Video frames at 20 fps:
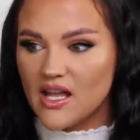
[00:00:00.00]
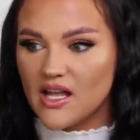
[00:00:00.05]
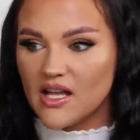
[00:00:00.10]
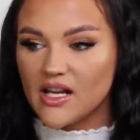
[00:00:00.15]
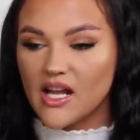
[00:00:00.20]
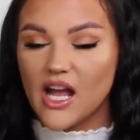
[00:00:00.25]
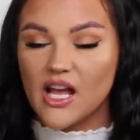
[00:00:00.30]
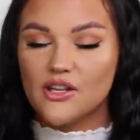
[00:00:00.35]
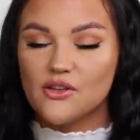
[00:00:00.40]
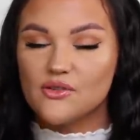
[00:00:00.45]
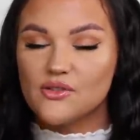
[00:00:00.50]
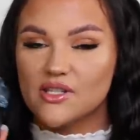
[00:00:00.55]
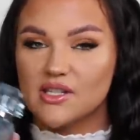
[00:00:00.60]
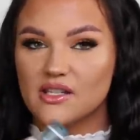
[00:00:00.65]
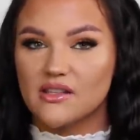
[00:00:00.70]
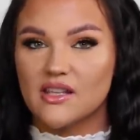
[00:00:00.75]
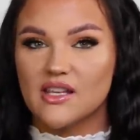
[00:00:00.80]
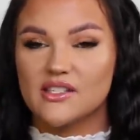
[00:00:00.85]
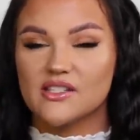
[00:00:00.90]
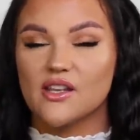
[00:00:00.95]
Like, I use
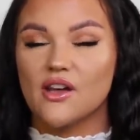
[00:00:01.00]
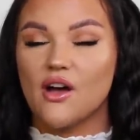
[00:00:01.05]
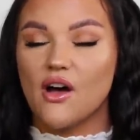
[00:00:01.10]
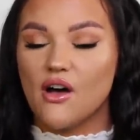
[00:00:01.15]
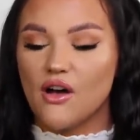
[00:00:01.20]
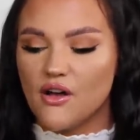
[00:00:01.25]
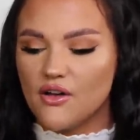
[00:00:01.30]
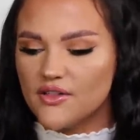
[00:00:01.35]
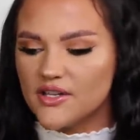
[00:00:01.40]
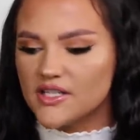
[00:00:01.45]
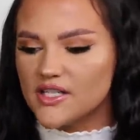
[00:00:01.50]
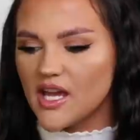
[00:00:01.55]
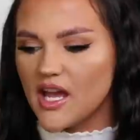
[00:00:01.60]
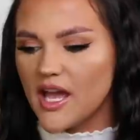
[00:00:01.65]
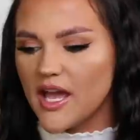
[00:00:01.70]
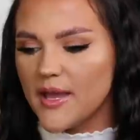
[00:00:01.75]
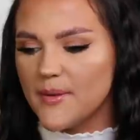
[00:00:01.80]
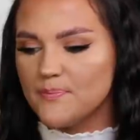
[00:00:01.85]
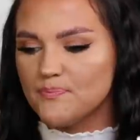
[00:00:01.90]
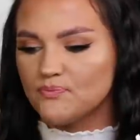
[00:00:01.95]
this all the
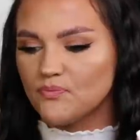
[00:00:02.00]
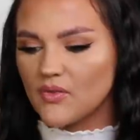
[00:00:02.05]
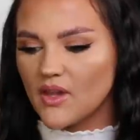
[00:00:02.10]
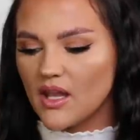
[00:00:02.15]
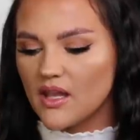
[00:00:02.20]
time.